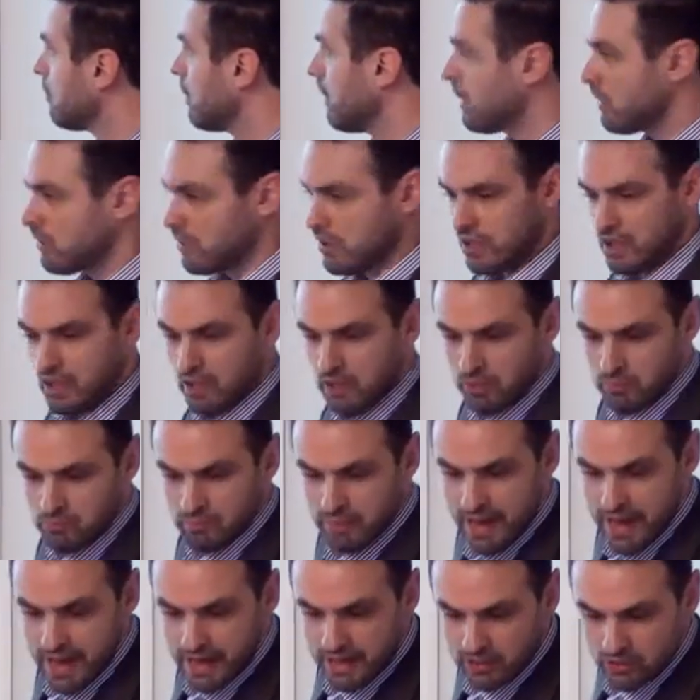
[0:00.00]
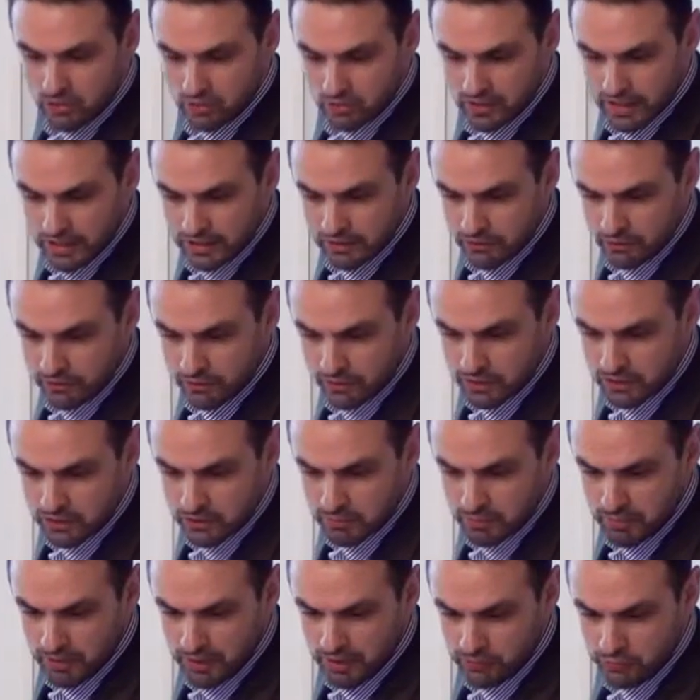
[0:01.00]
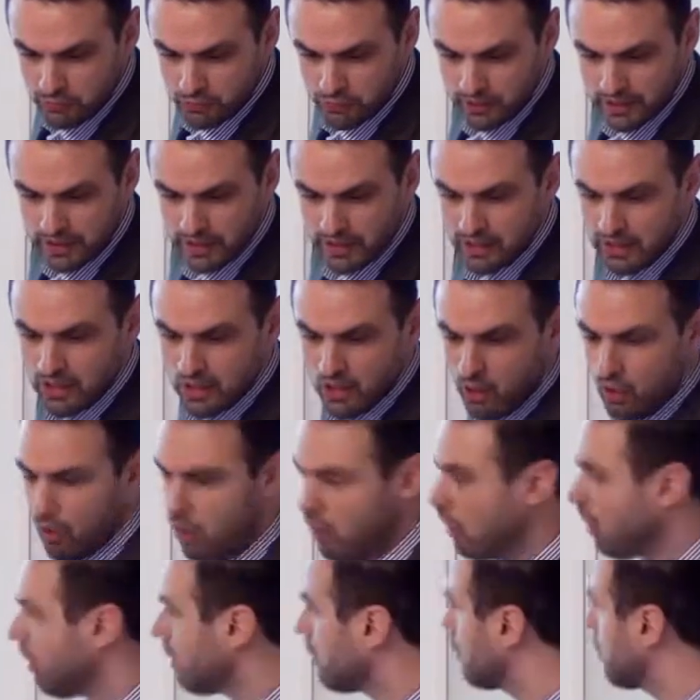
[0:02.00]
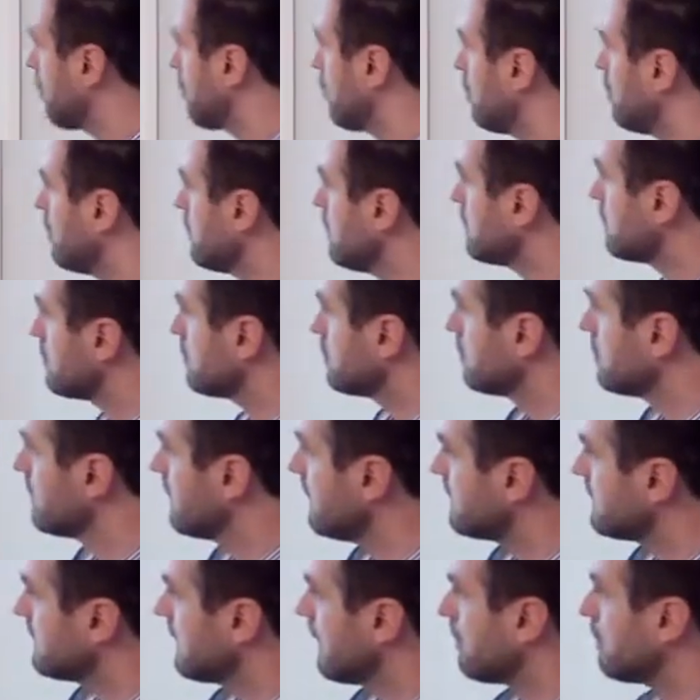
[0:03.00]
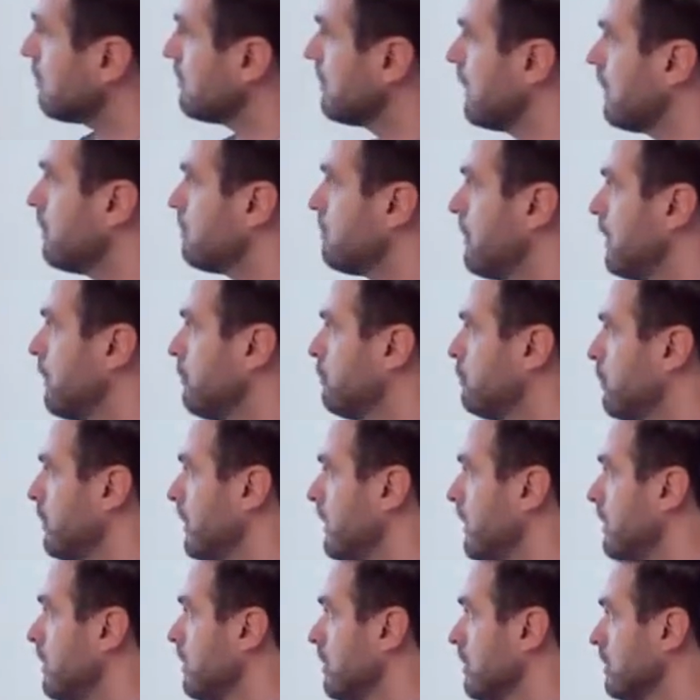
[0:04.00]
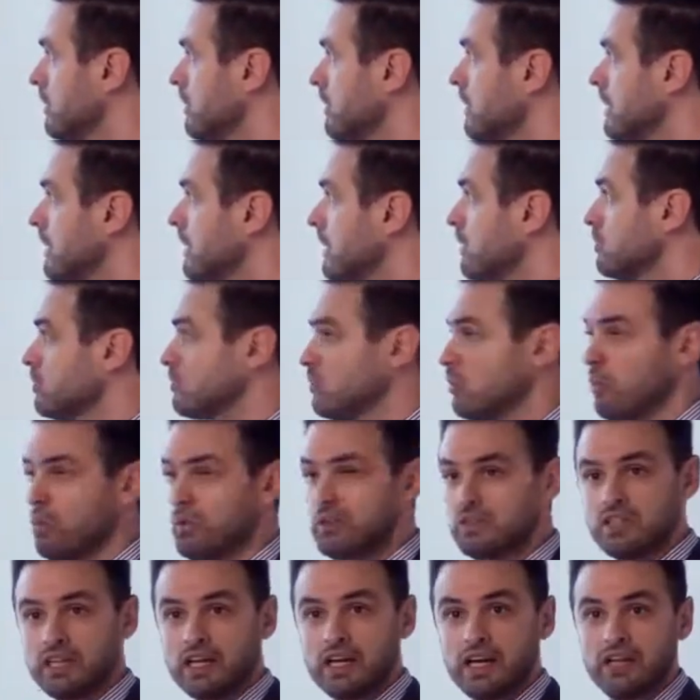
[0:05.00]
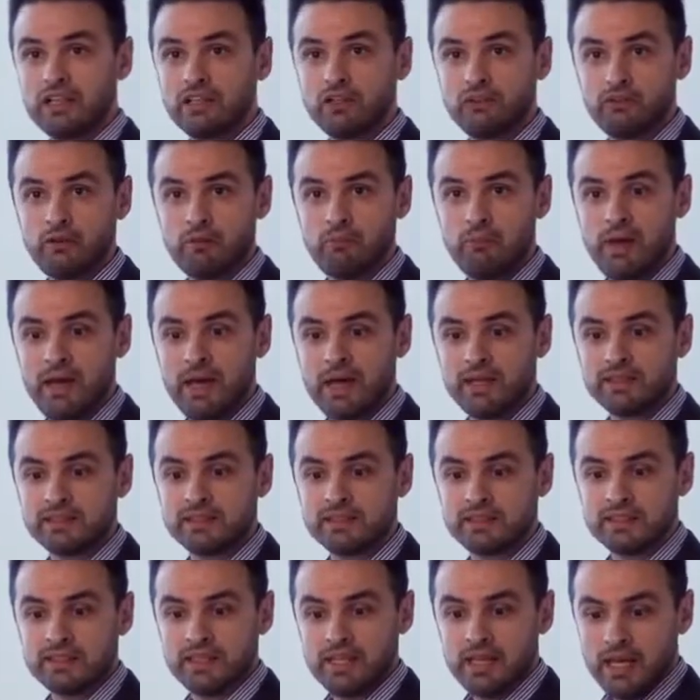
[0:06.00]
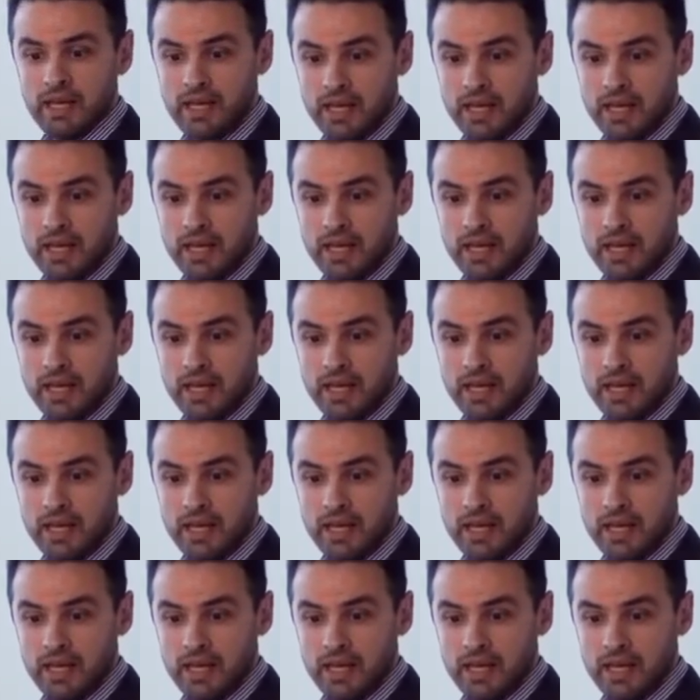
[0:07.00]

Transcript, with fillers: uh, uh back to that first pathway or cross to the secondary pathway here. So it's a kind of a mess.